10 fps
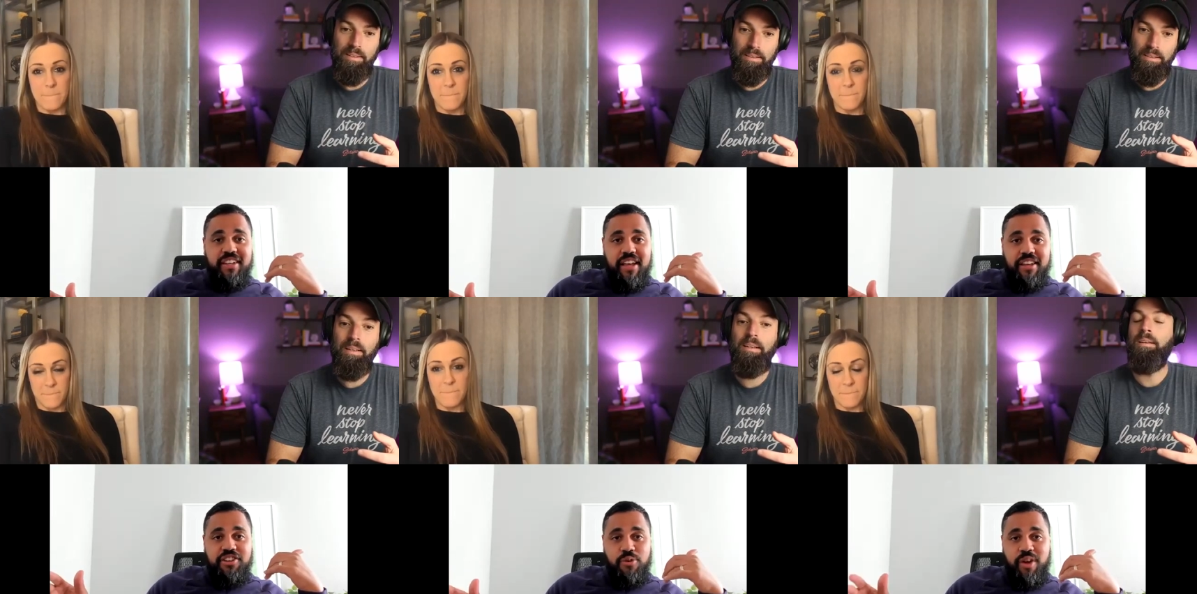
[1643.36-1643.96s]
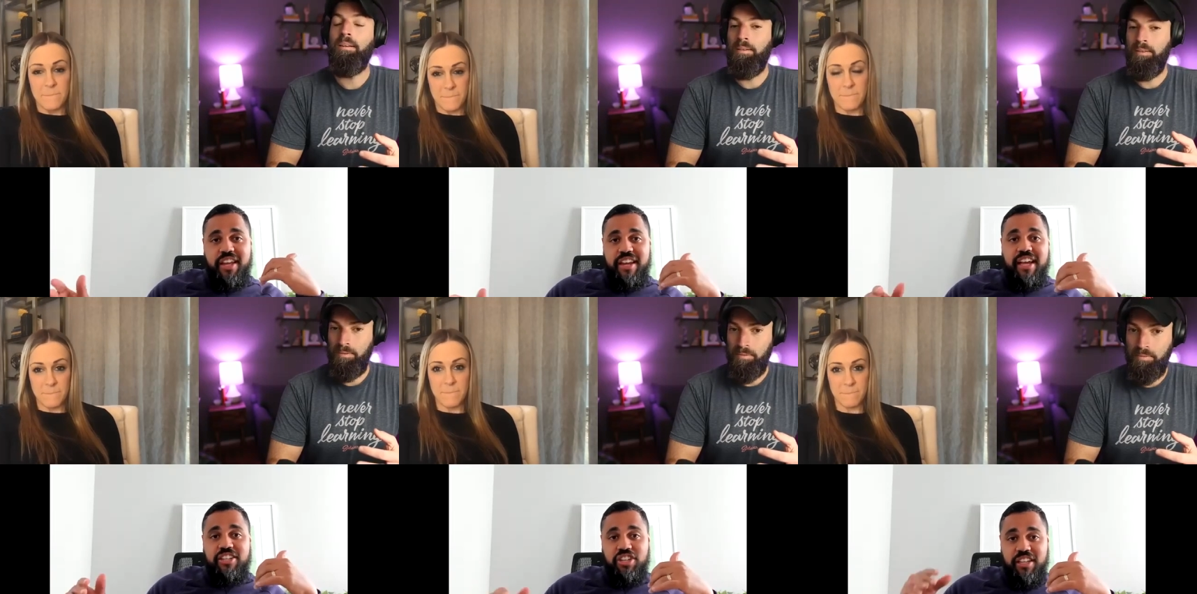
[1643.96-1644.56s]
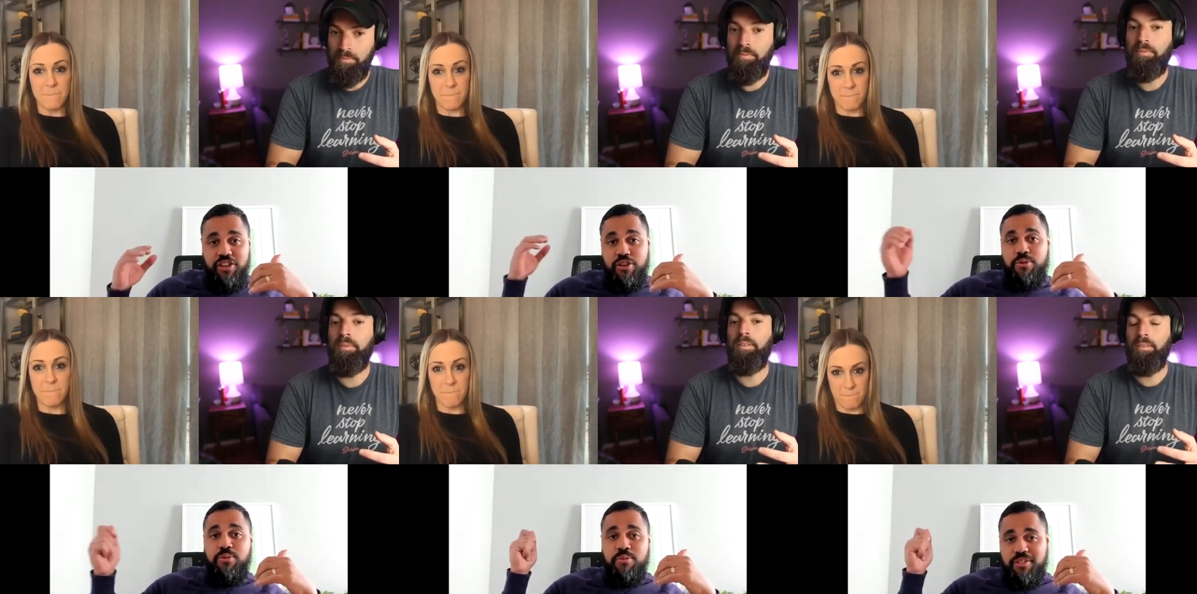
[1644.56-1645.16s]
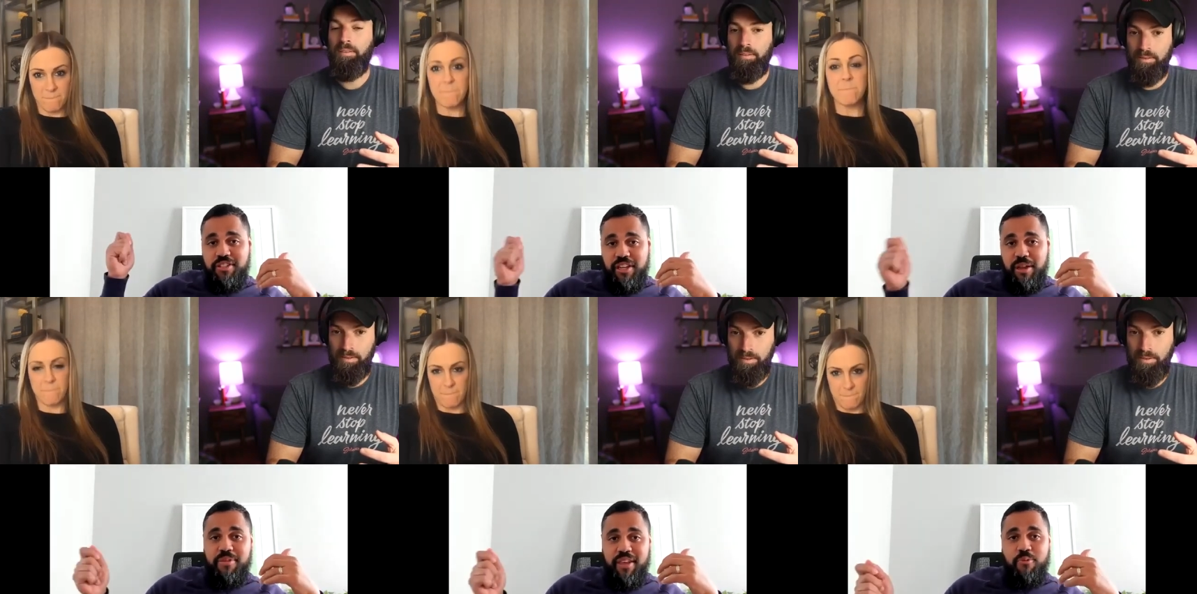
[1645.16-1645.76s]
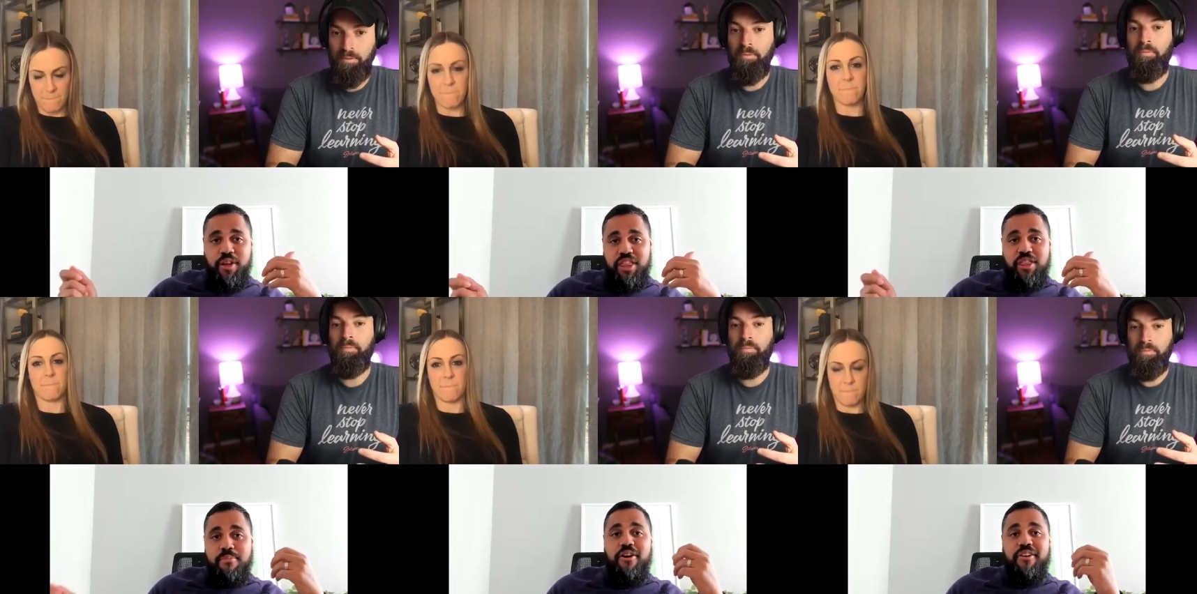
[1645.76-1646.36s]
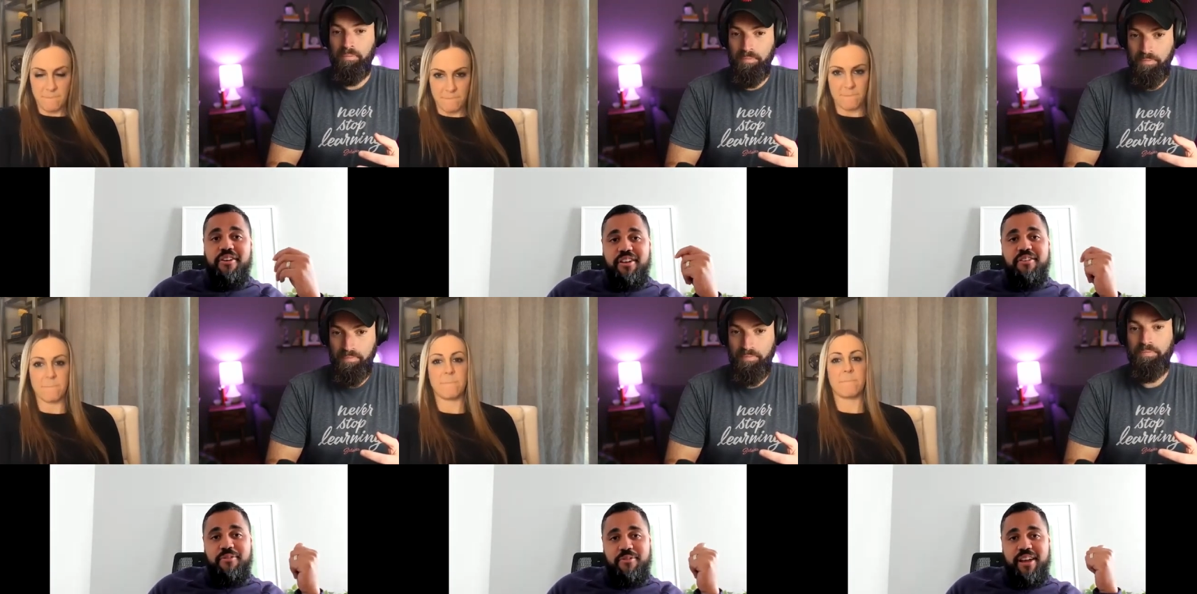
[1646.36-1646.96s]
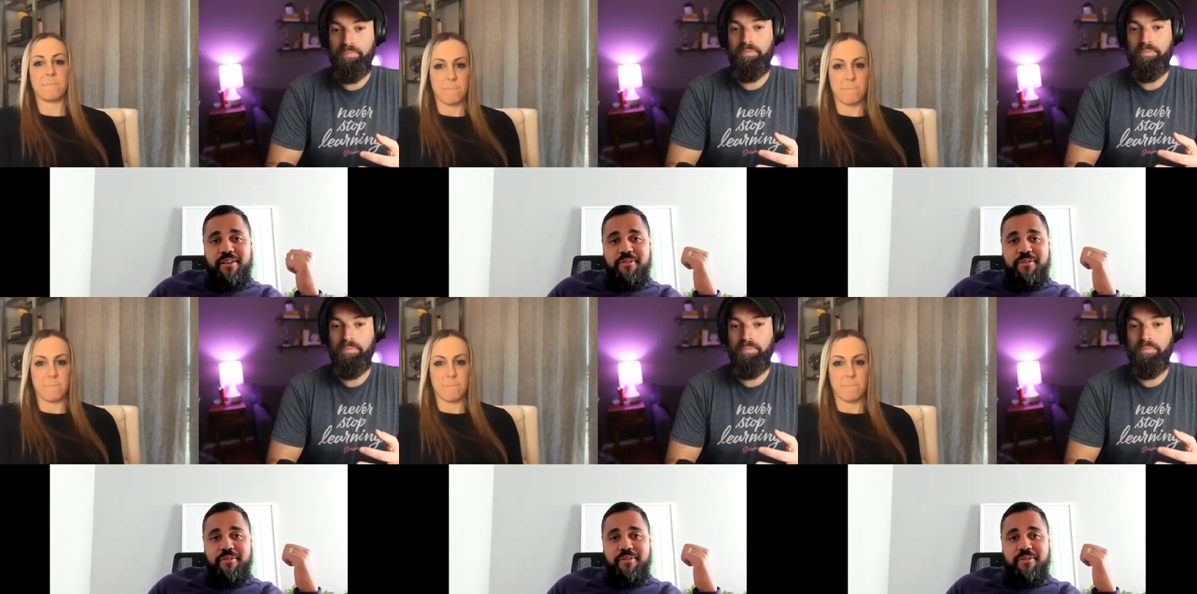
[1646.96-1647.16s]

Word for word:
Speaker 1: until we could actually do something with the mark, right?